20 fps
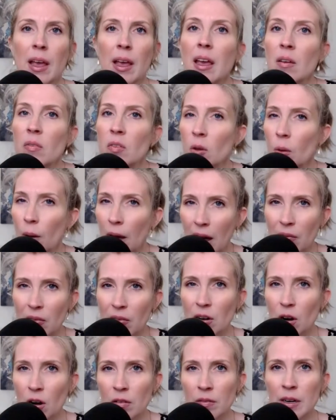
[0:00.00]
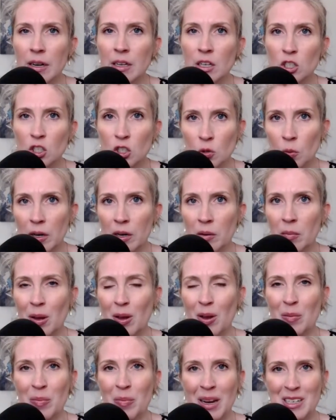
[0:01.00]
if you haven't already joined me
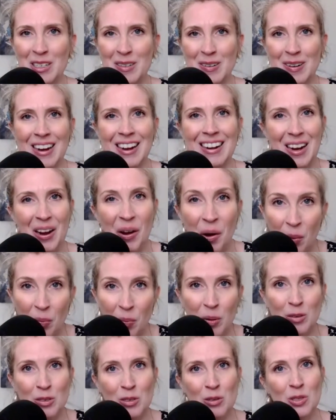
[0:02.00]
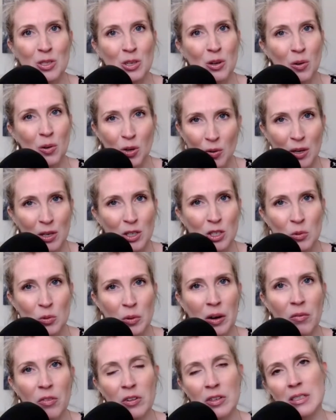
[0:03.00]
on Patreon, I hope you do so. You can
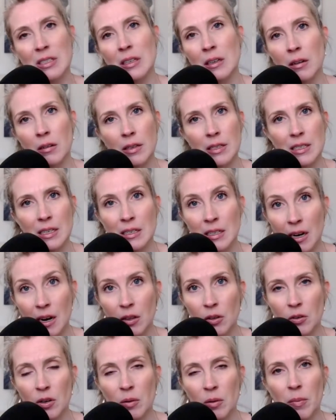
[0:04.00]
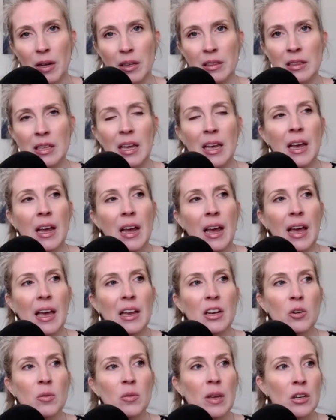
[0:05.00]
join for as little as $1 a month,
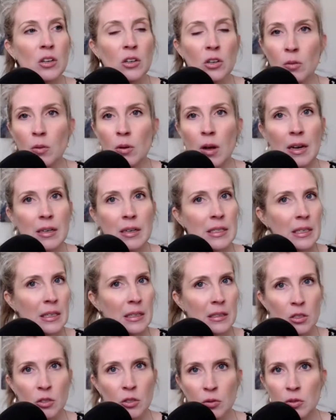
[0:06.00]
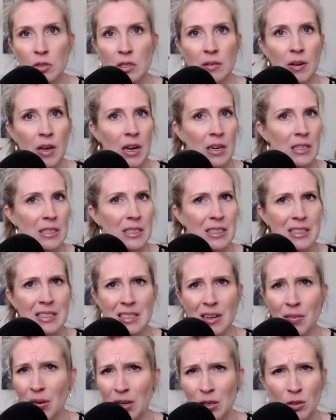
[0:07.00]
and you get new content, exclusive content,
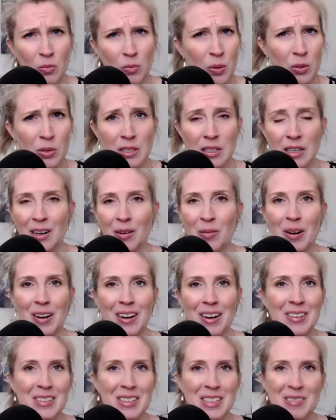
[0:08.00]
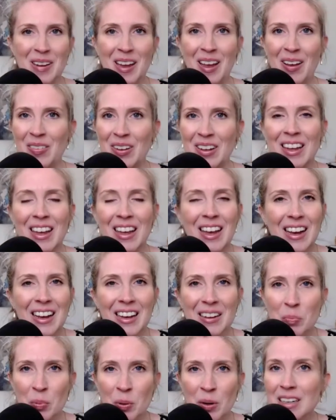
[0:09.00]
stuff I don't post anywhere else. We have
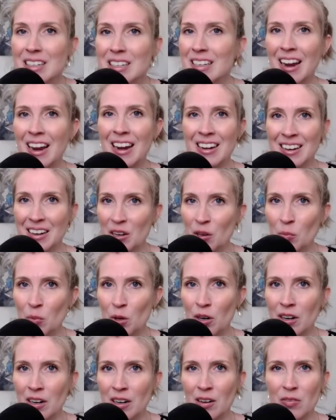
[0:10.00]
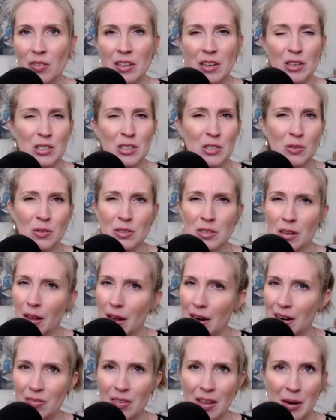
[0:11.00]
a pretty tight-knit community over there. So there's a
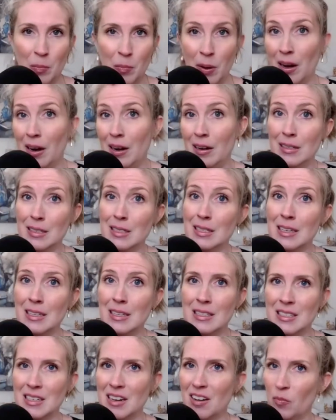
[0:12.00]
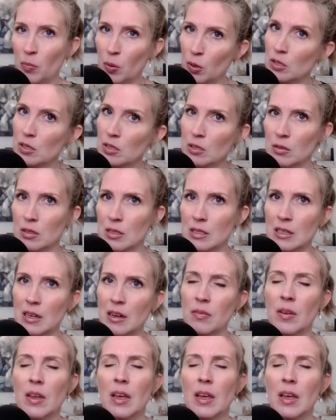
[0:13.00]
lot of like behind-the-scenes stuff, personal stuff.